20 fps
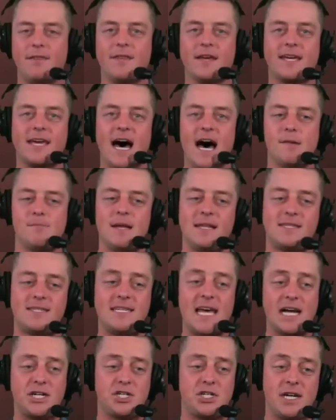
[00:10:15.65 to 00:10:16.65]
the comment
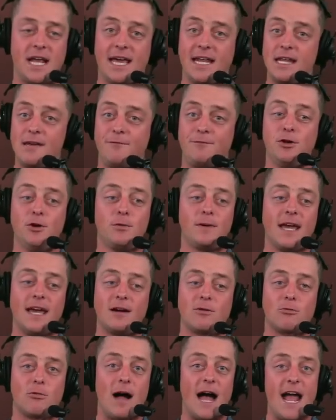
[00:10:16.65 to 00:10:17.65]
section, and if you
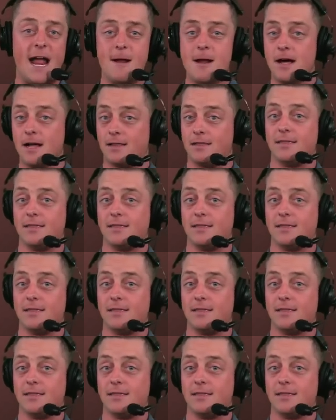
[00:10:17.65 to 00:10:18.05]
get right,